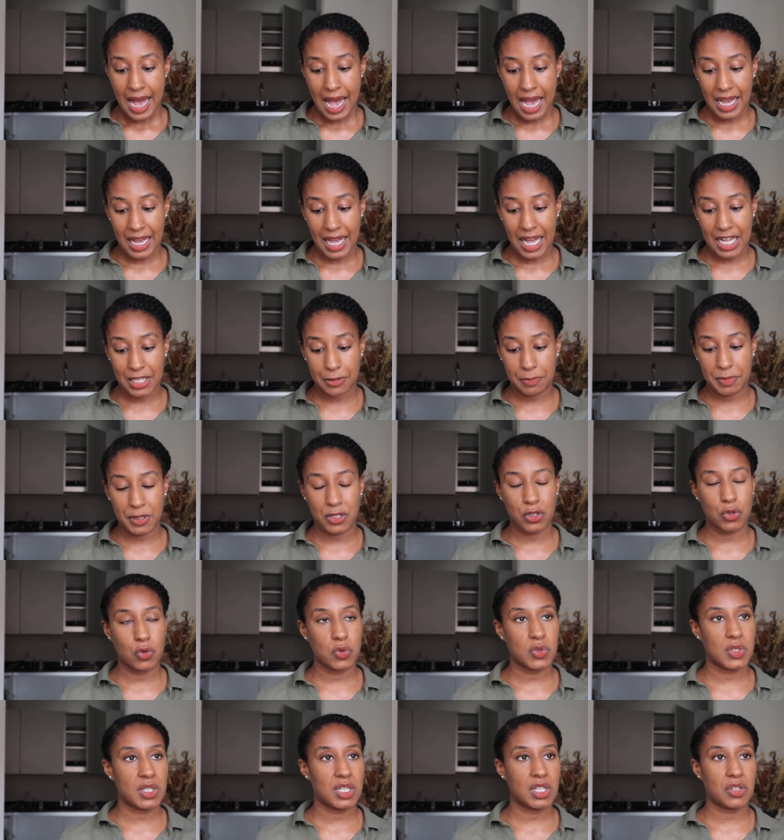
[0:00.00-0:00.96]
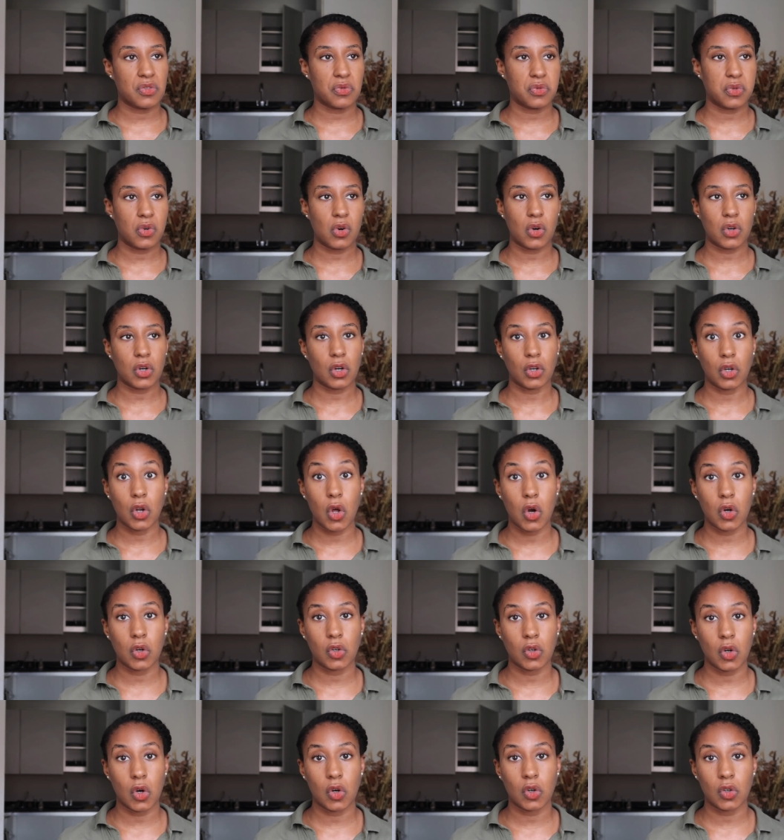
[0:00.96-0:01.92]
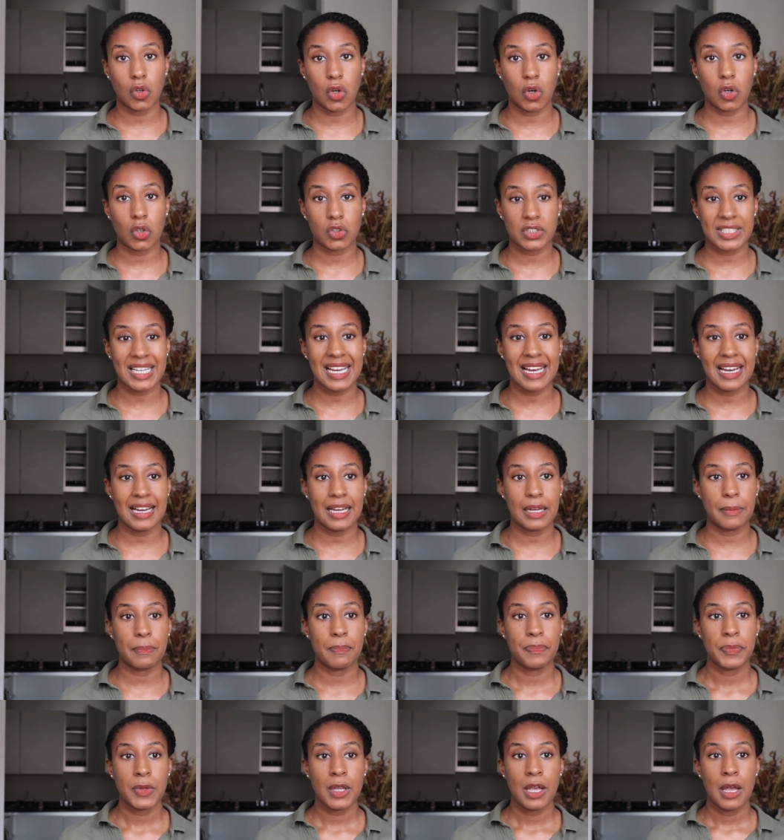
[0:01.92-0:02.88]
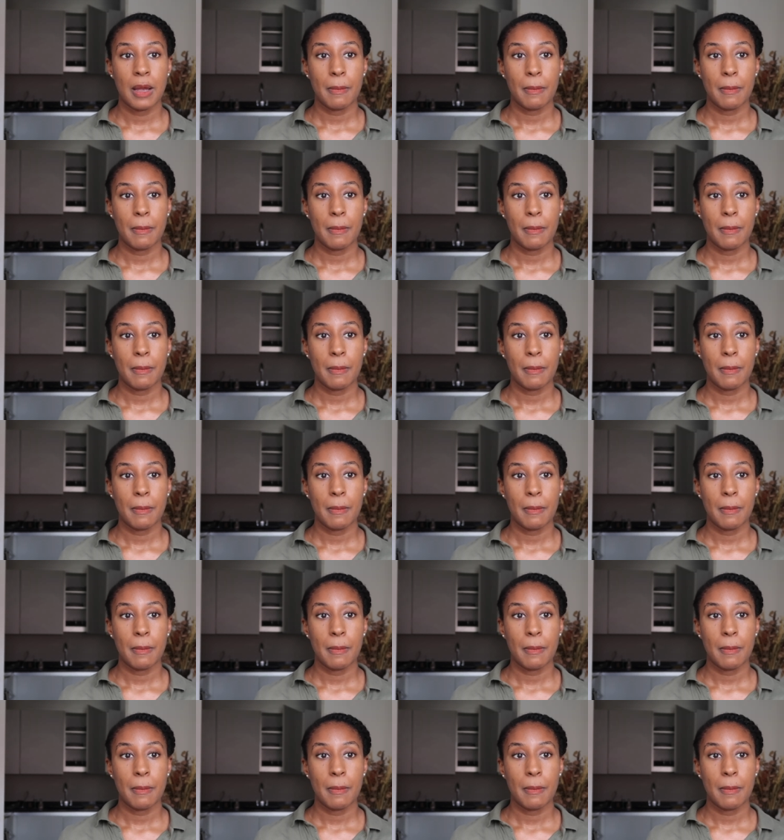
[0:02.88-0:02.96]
I had been using it for a long time,